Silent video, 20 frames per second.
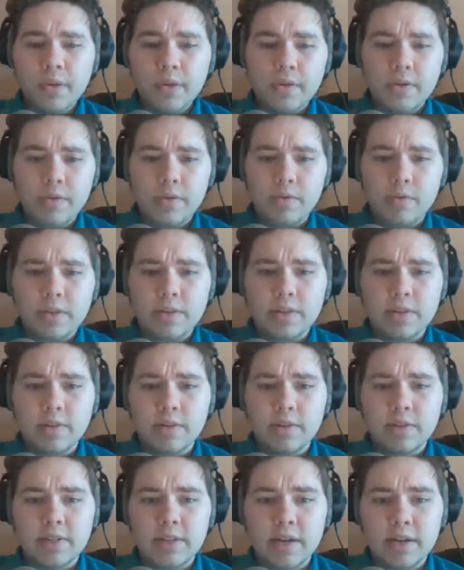The
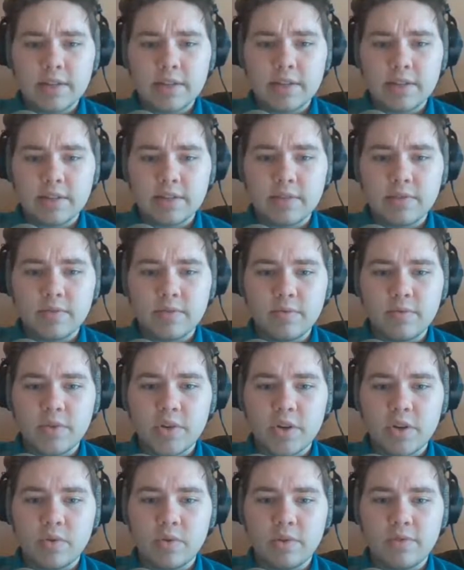redstone assassins,
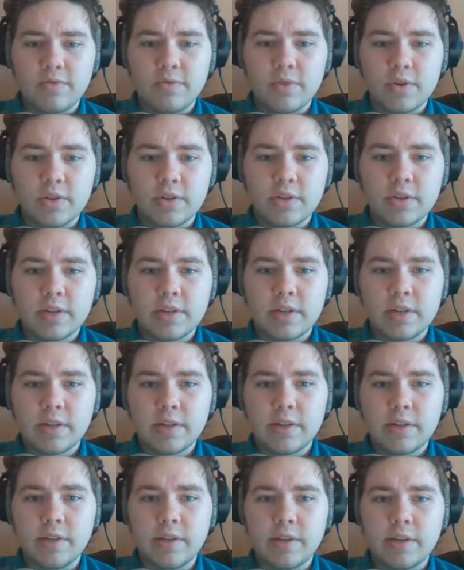very well versed
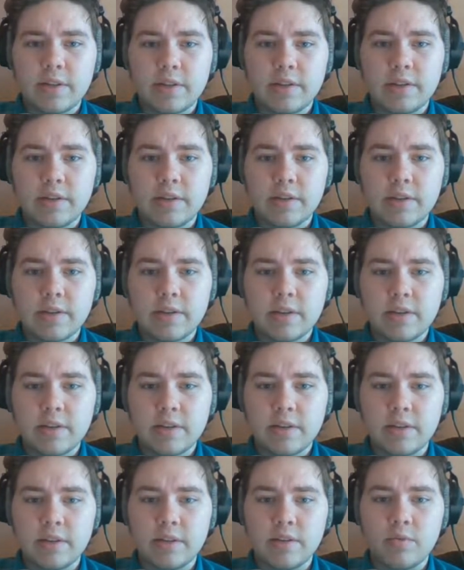in
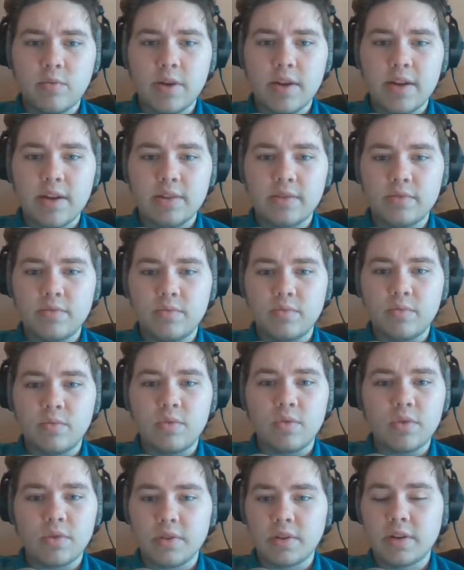the ways of
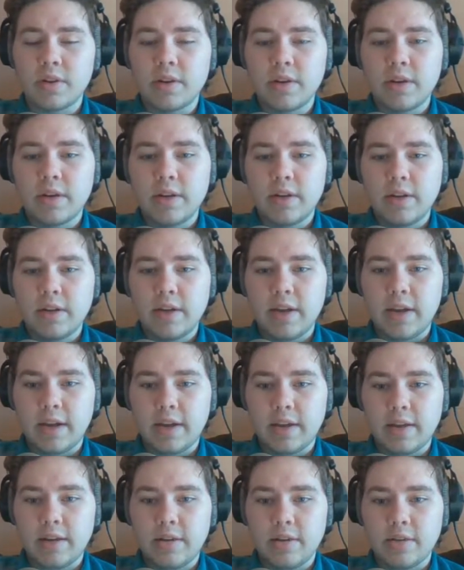war,
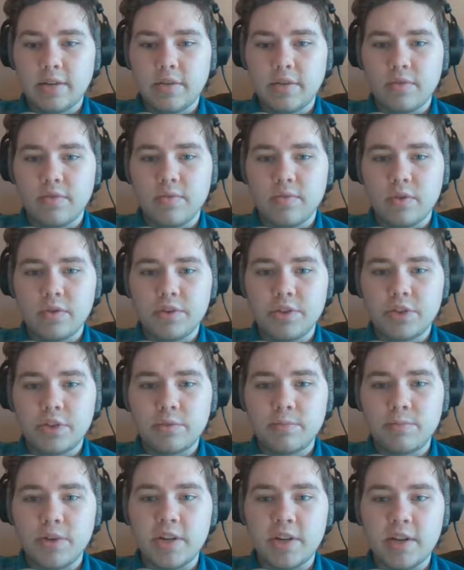and are very
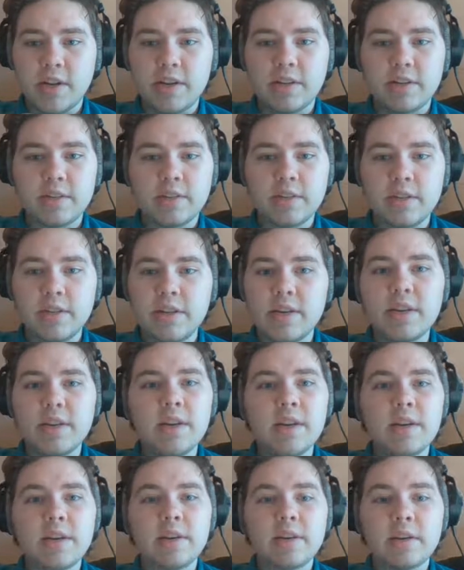speedy,
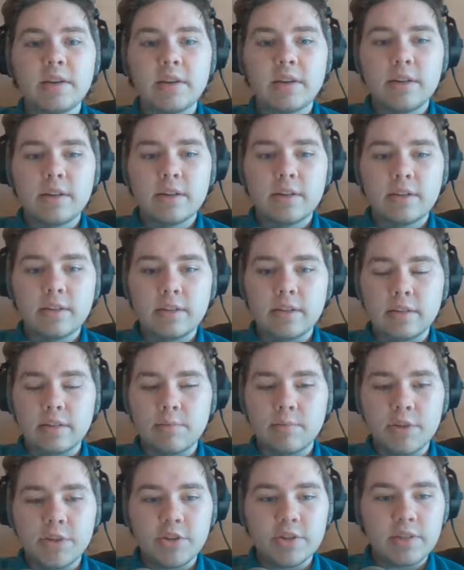sneaky sons
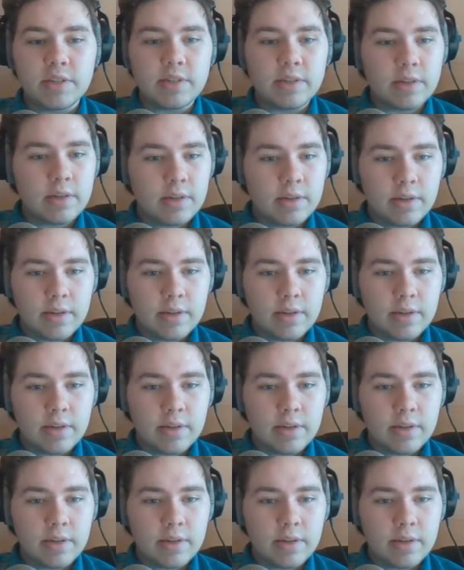of bitches.